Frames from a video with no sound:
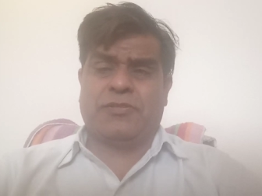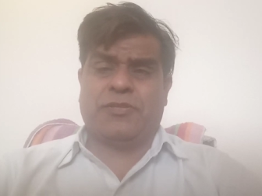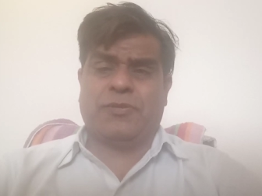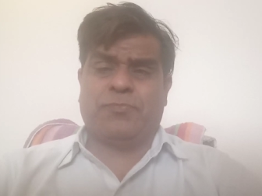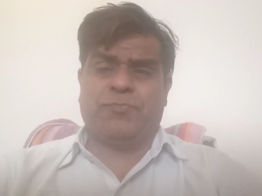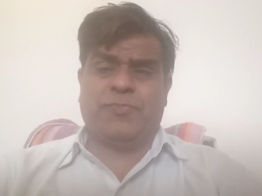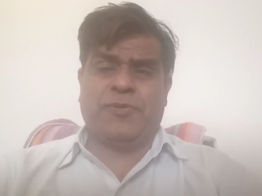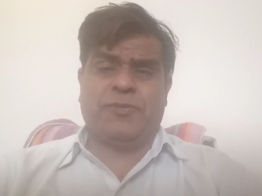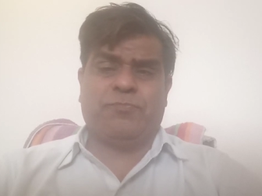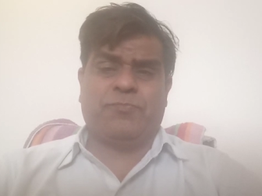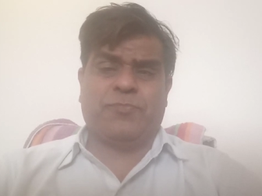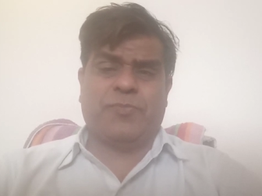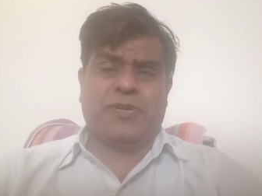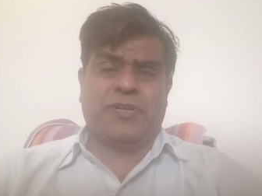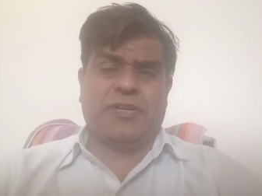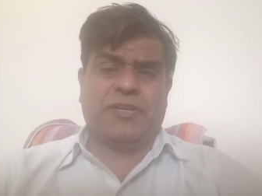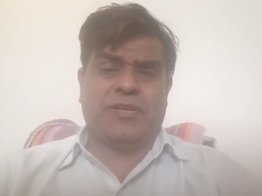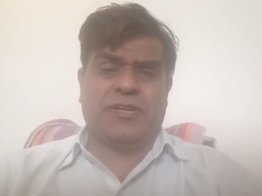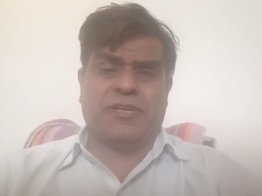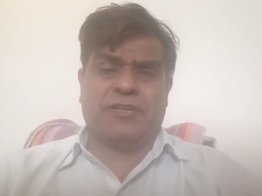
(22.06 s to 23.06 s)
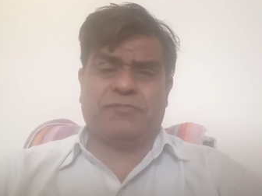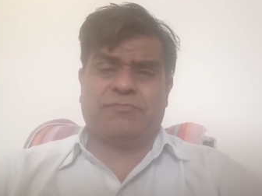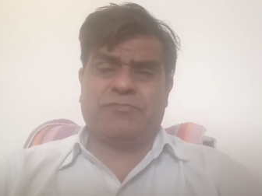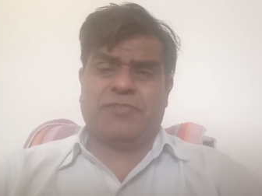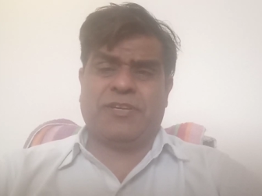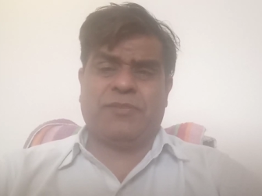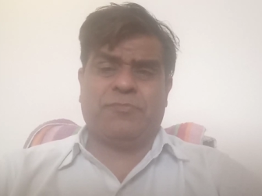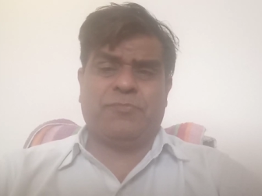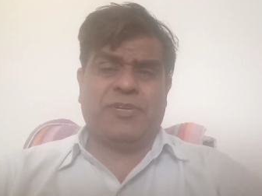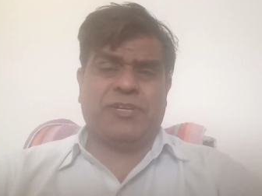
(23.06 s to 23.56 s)
the people, uh,
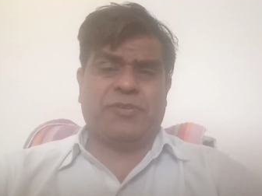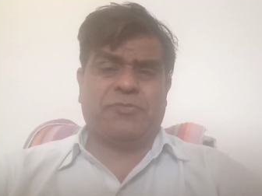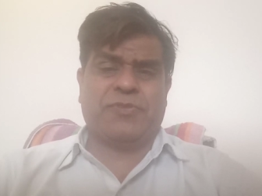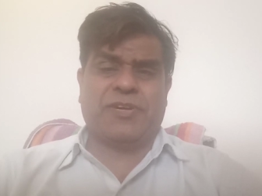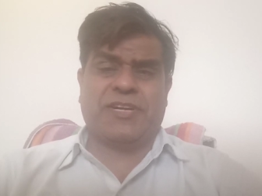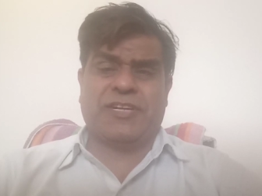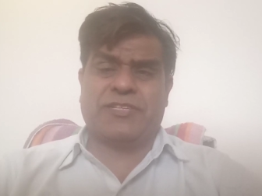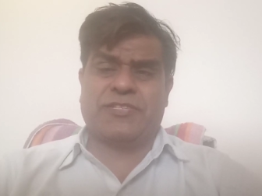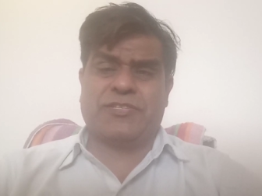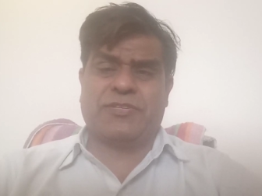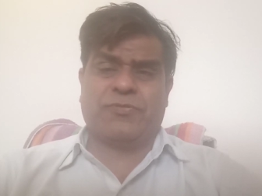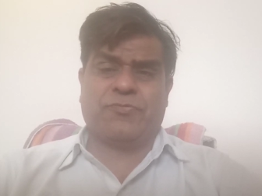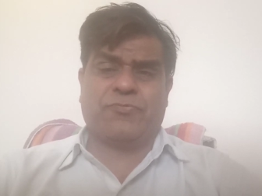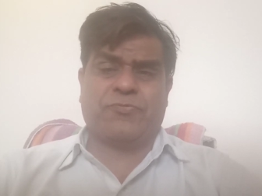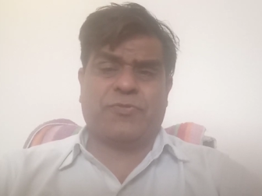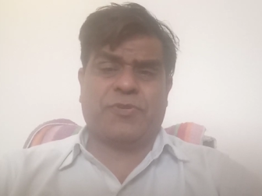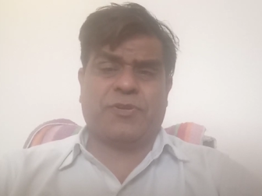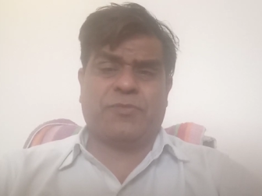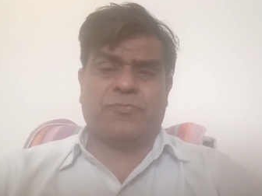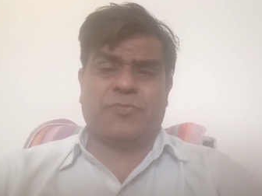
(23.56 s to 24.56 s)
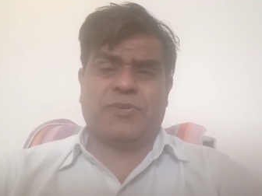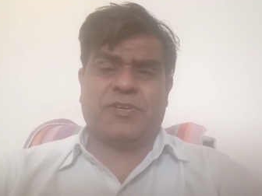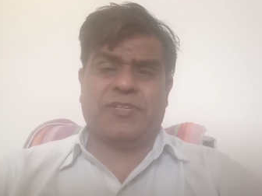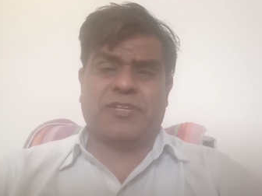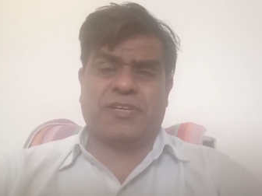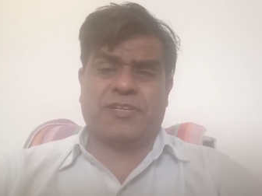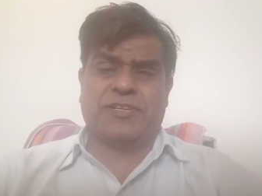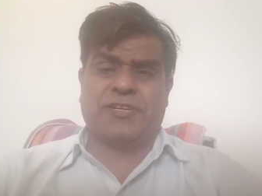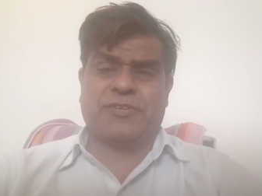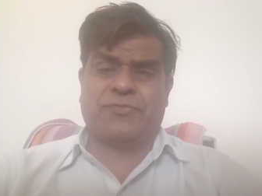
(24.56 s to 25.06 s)
immigrants from
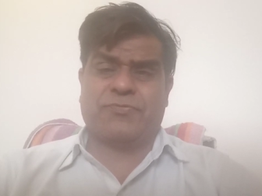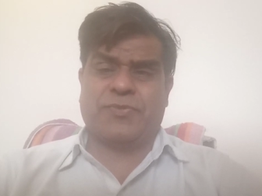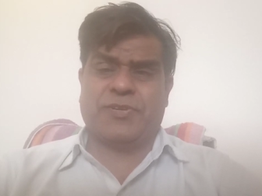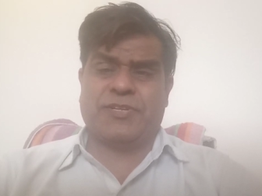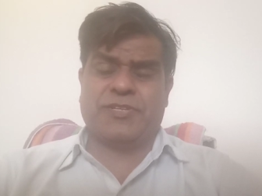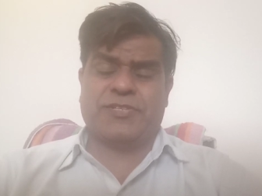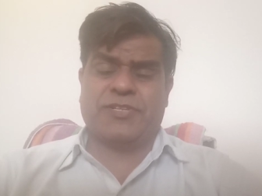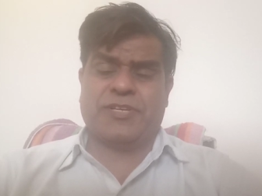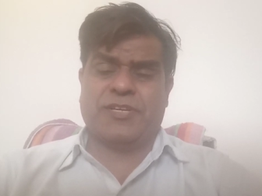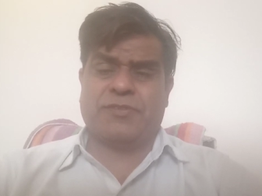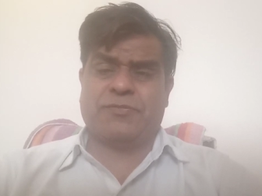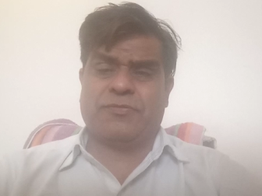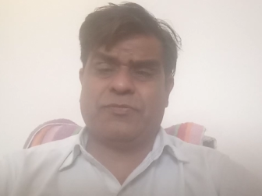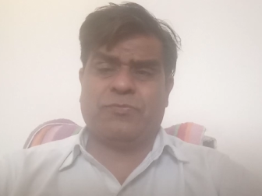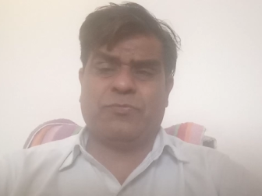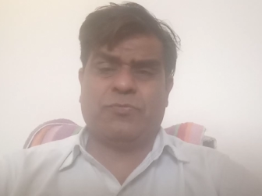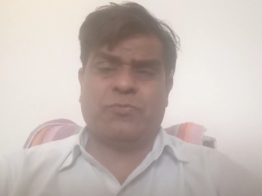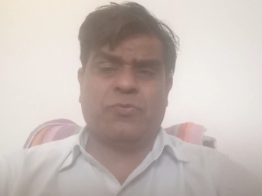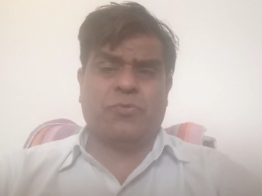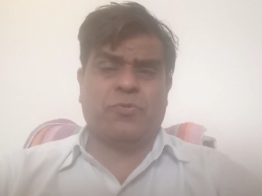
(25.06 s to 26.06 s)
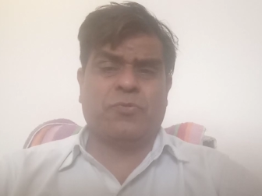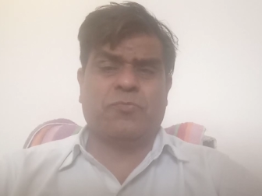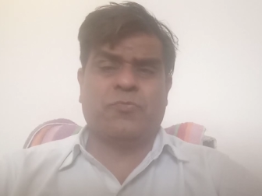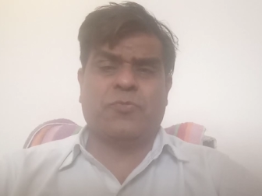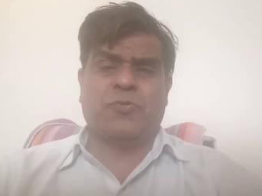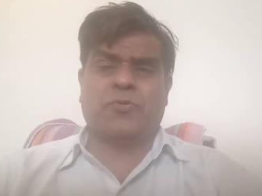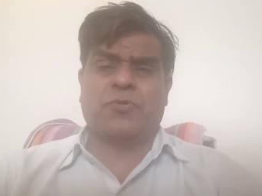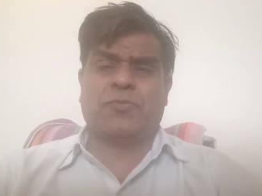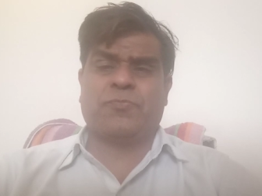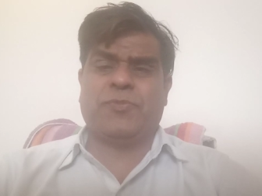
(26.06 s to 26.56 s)
other countries, uh, no
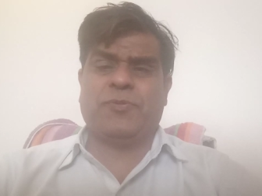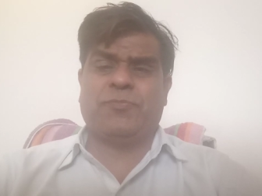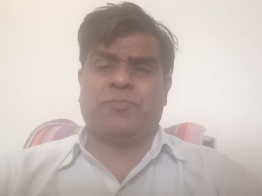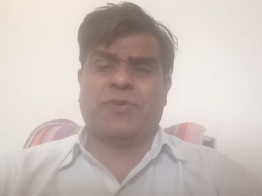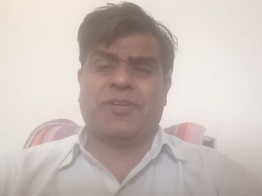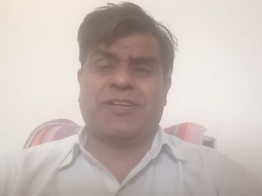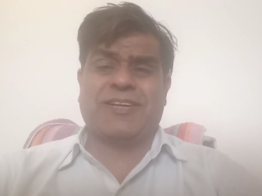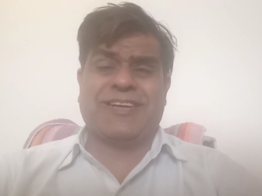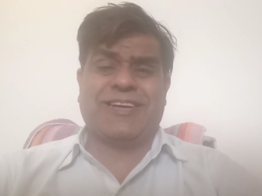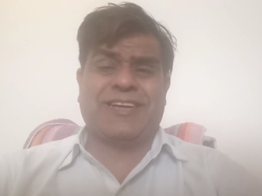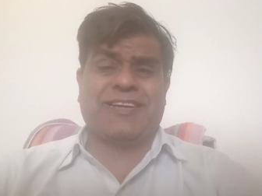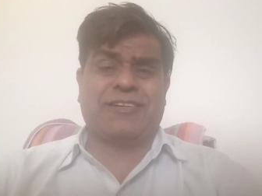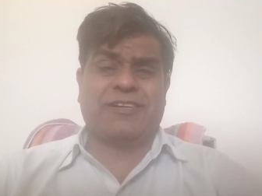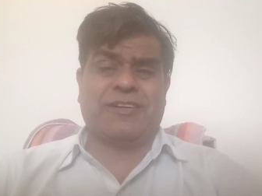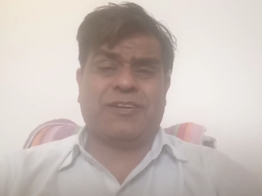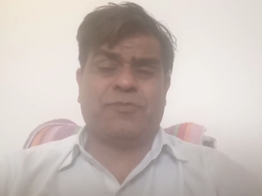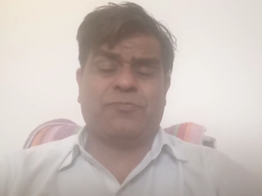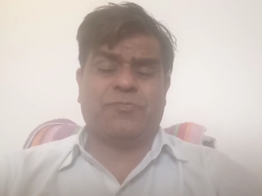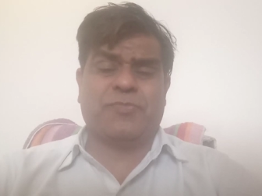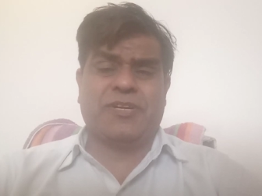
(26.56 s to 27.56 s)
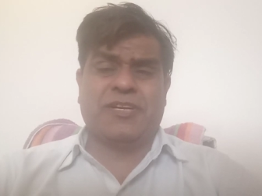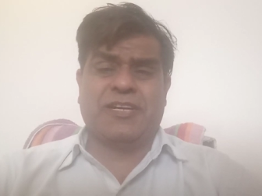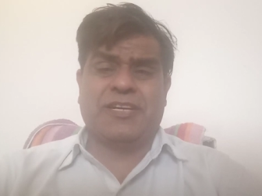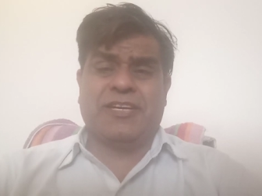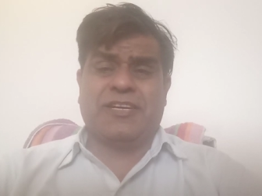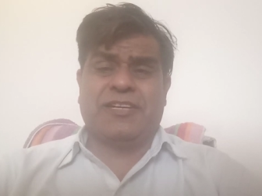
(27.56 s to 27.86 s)
more people can come.